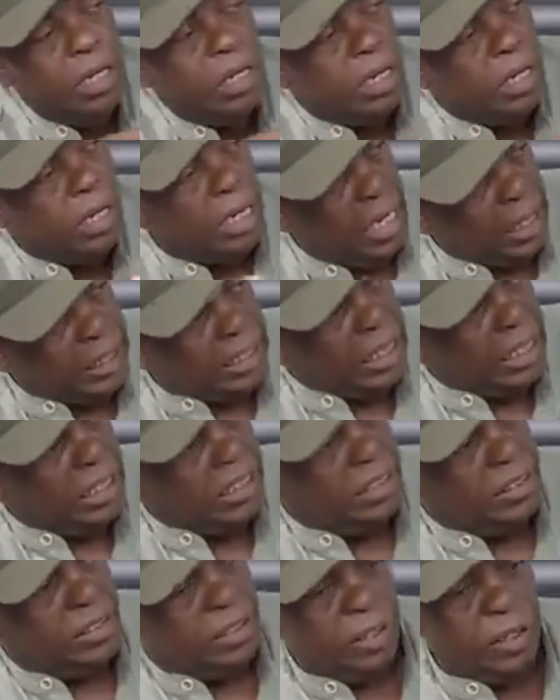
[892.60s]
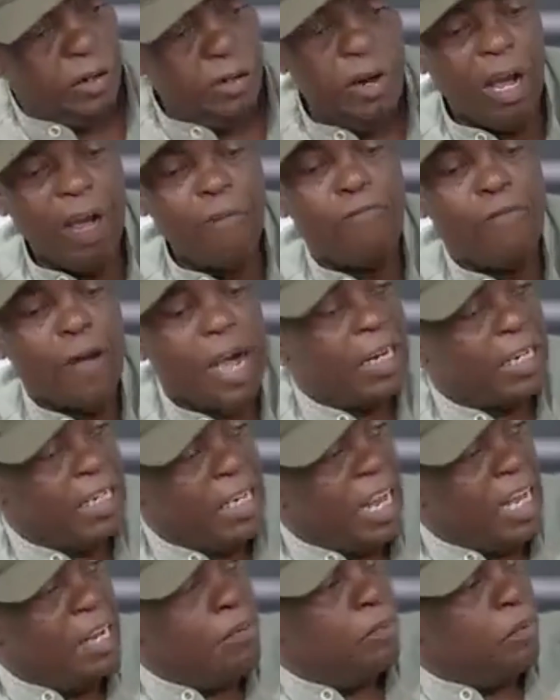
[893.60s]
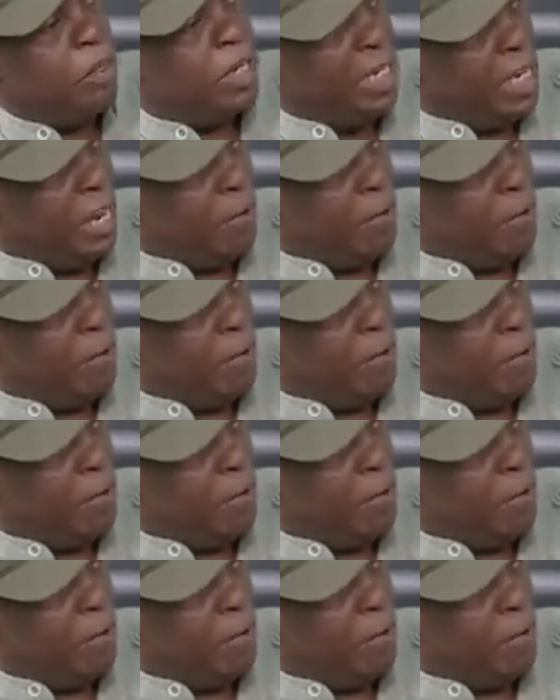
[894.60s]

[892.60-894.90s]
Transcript: Listen, you have Wagner in Burkina